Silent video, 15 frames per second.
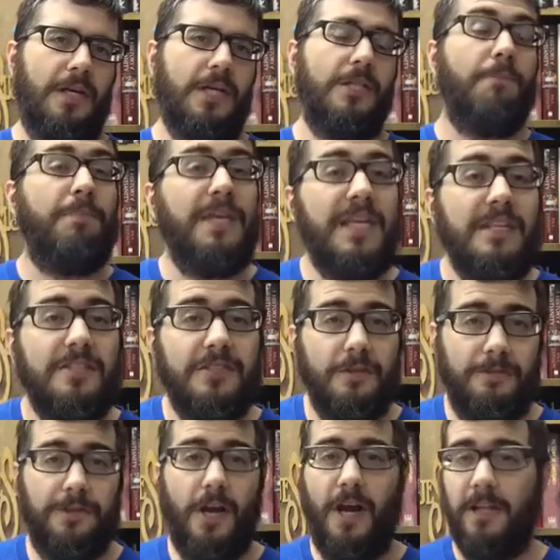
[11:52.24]
The peace
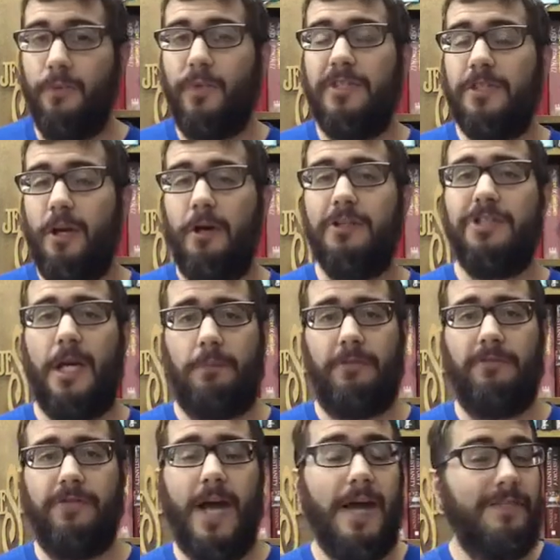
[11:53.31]
of God that we saw in chapter
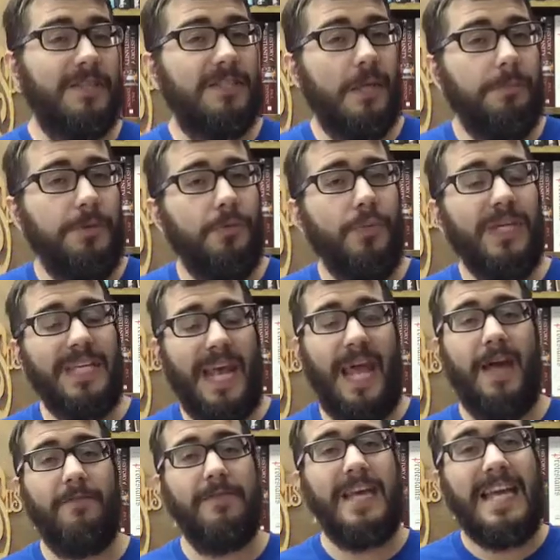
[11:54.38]
5 is something that we can
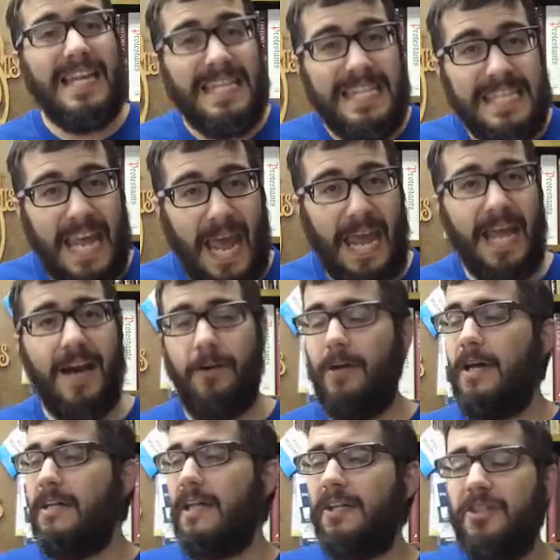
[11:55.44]
have now,
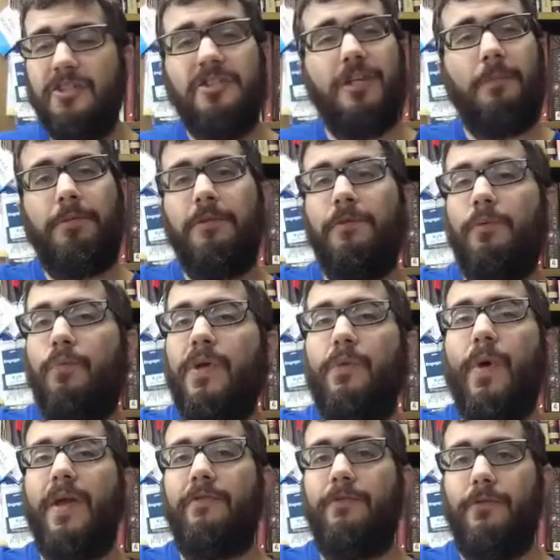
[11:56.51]
not just something that we
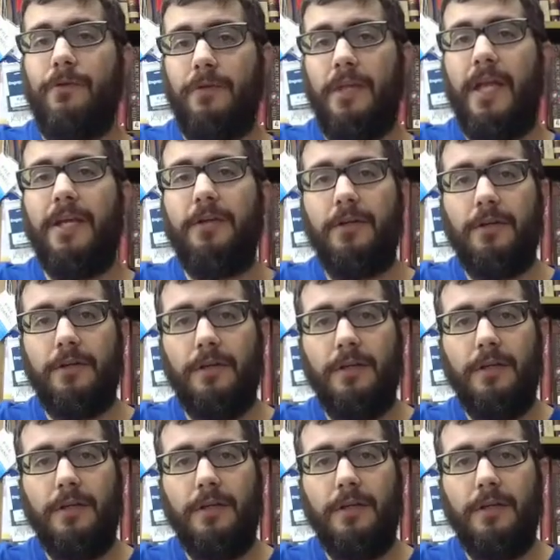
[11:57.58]
wait for later.